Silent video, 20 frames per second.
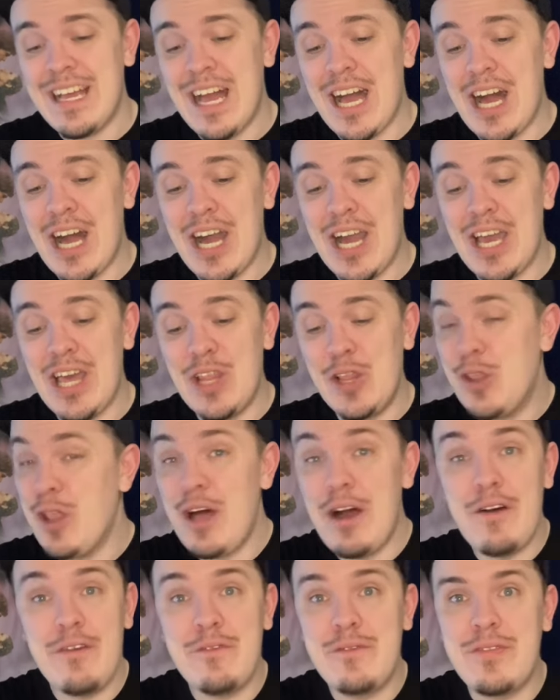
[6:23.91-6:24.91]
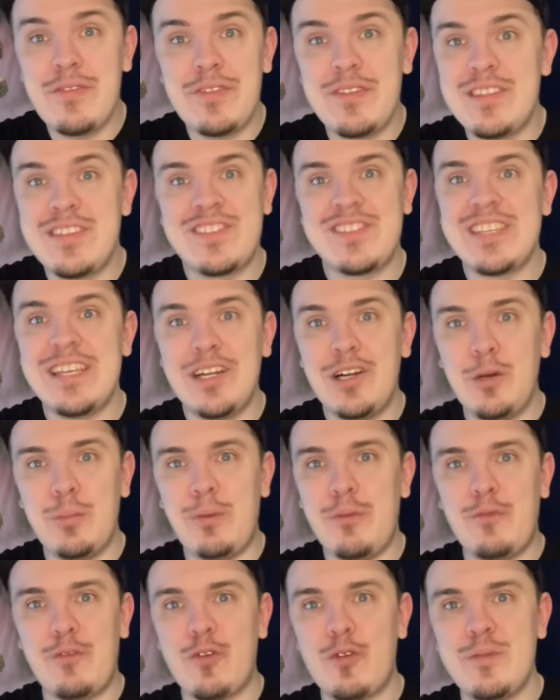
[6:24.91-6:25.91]
I love the single
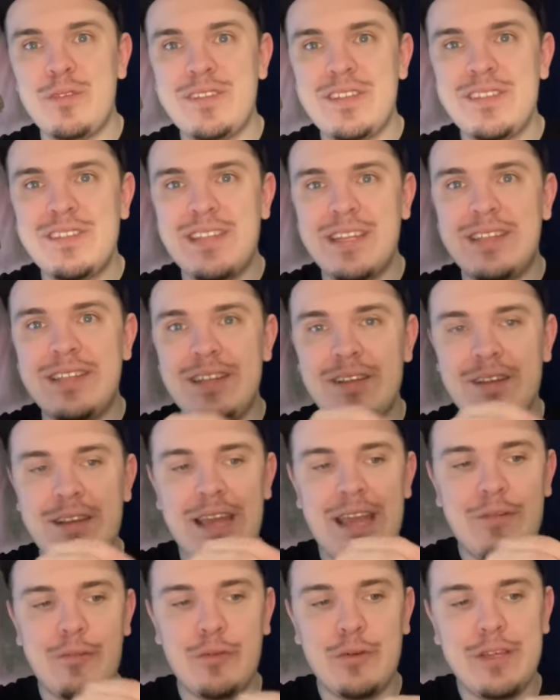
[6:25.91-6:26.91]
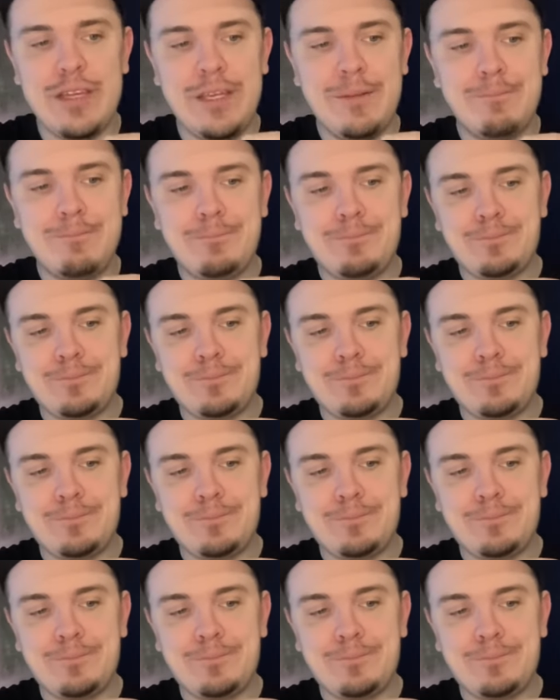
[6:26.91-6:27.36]
performances, like the every